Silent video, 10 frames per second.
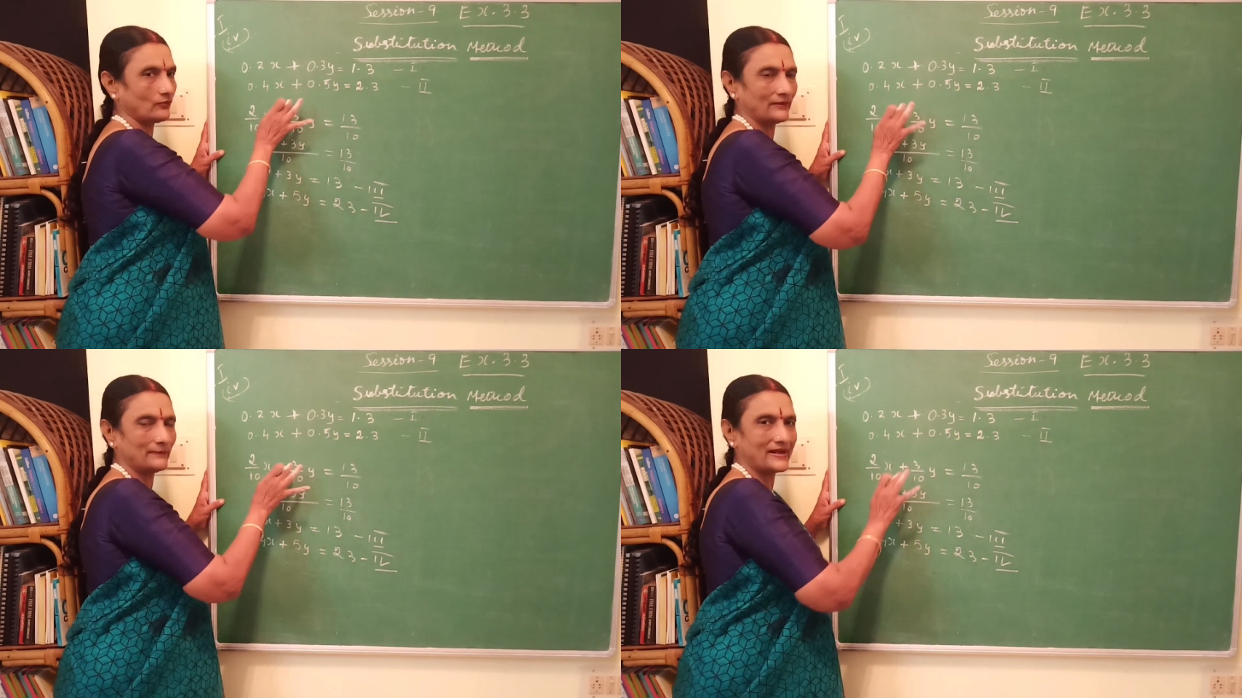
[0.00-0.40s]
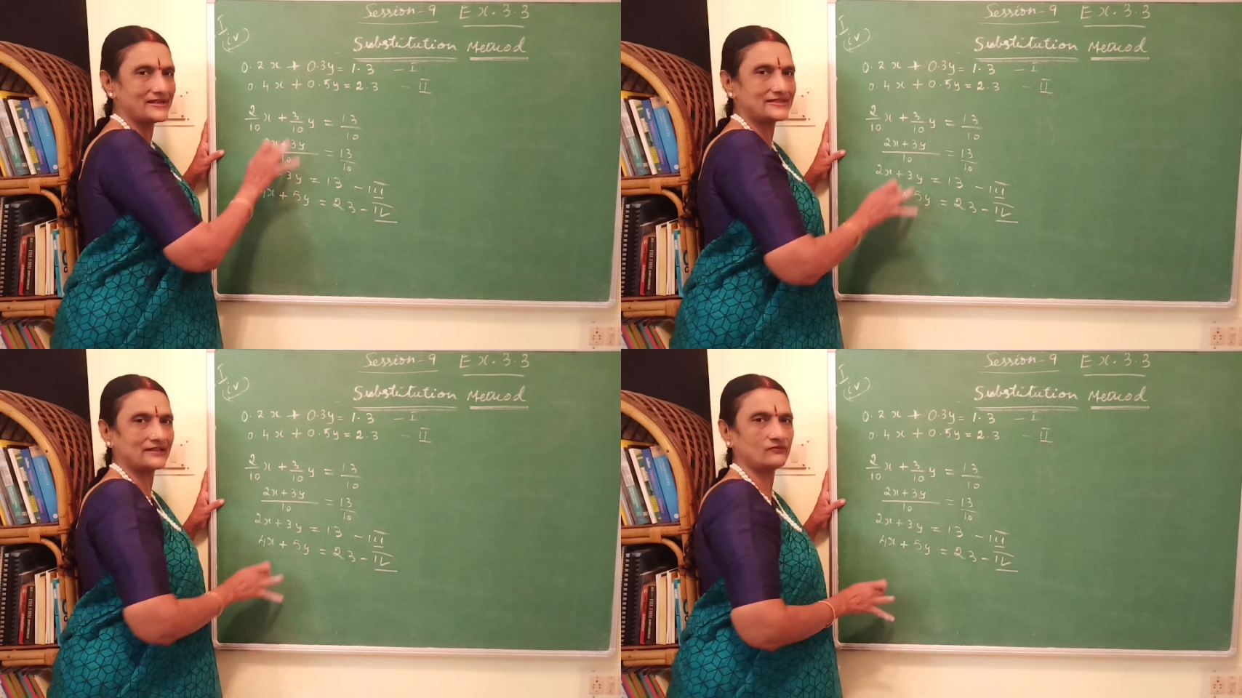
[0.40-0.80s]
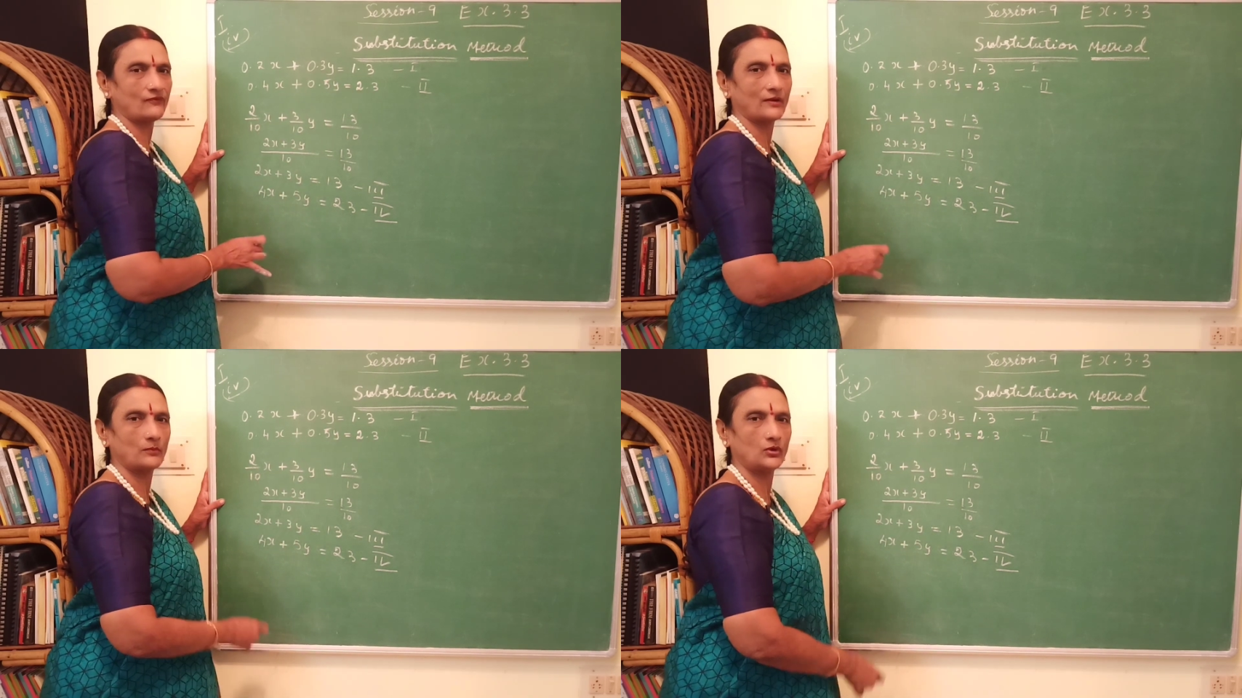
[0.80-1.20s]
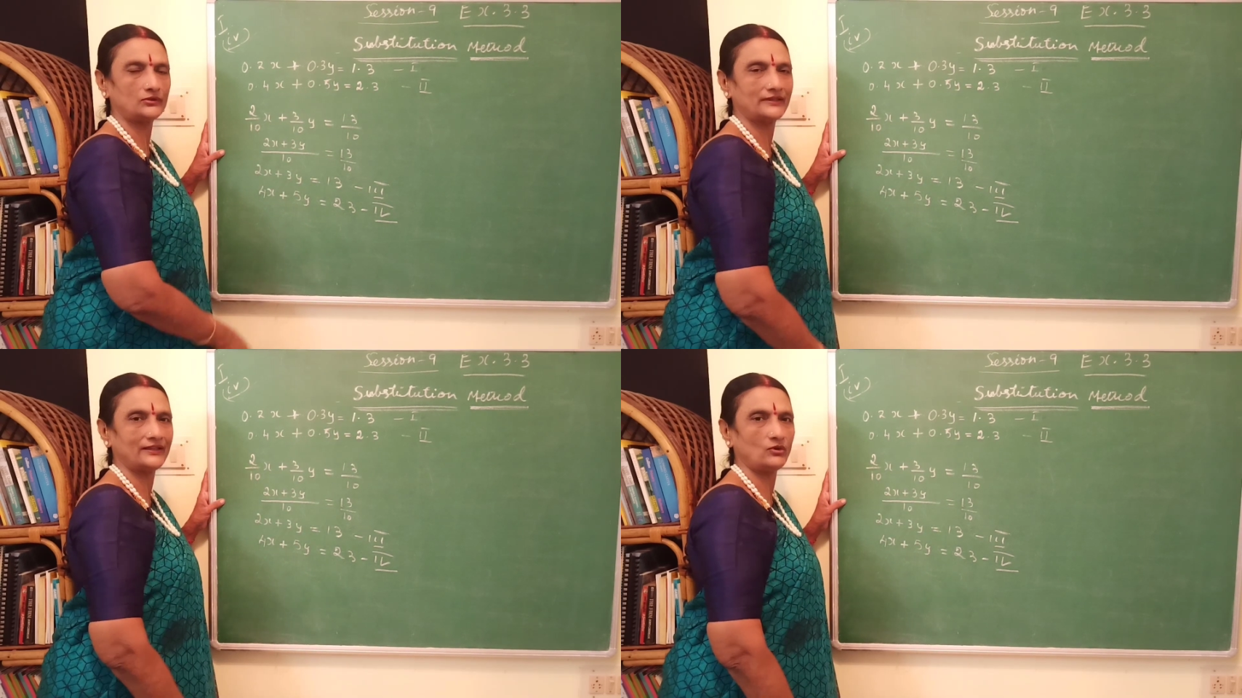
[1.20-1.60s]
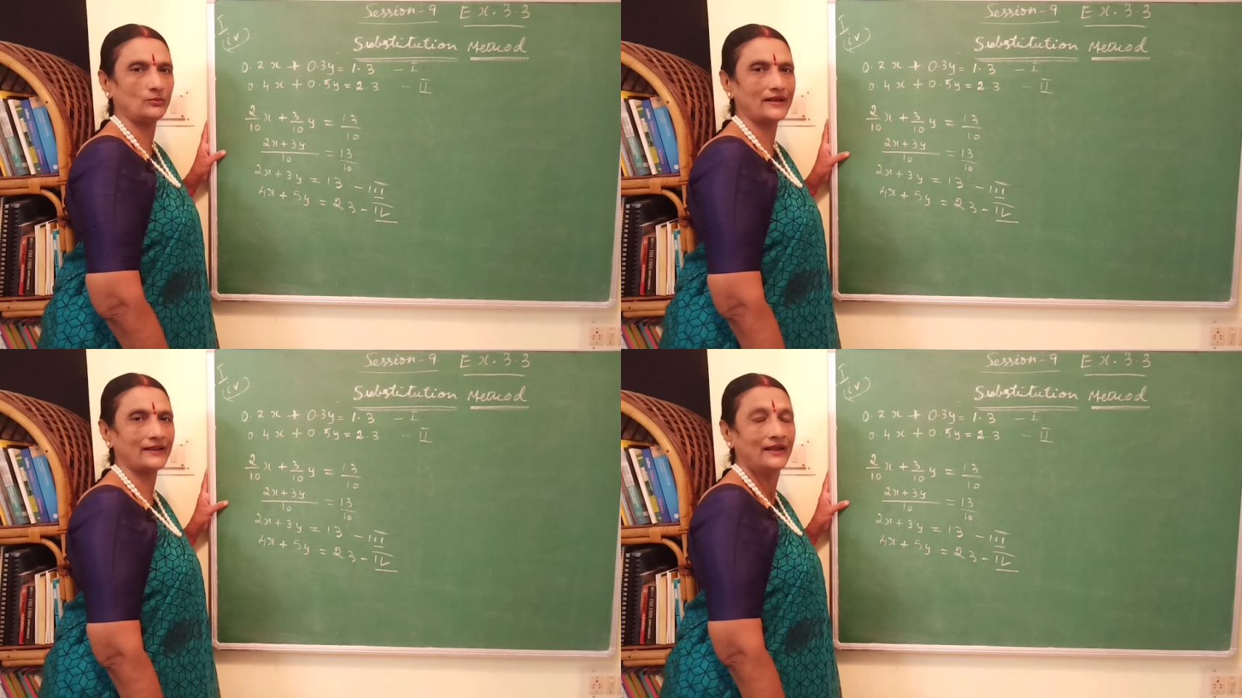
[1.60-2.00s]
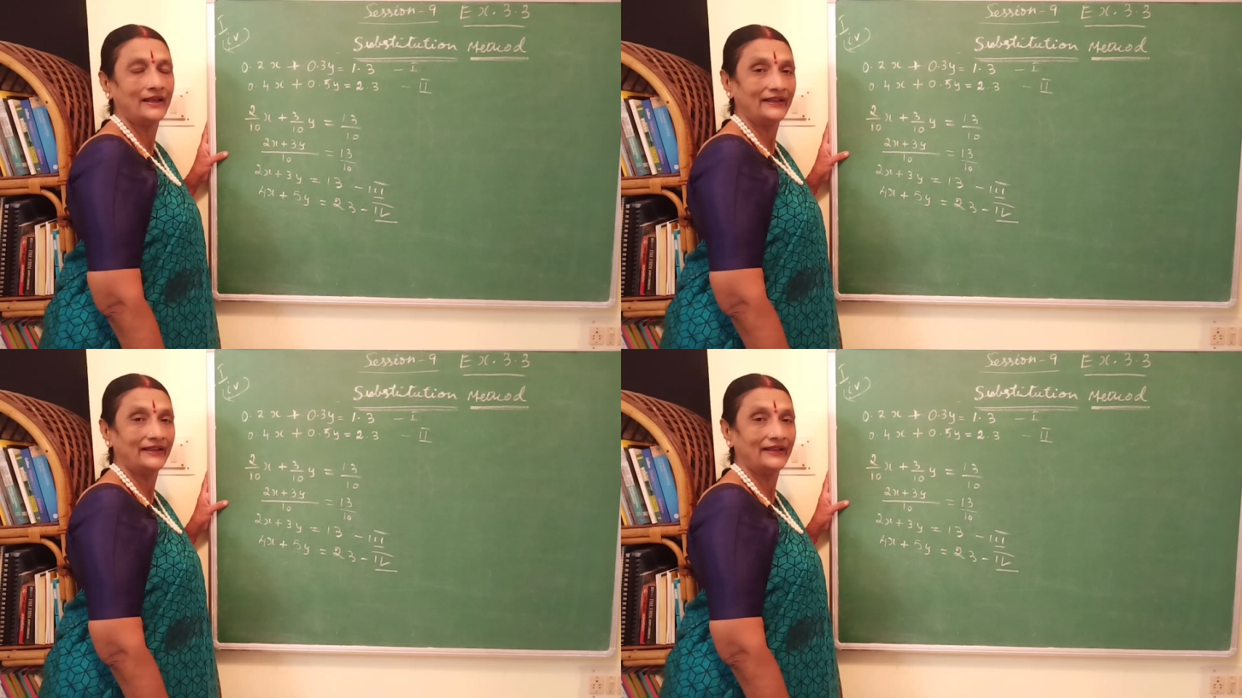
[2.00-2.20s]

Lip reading: 1 by 10 for both numerator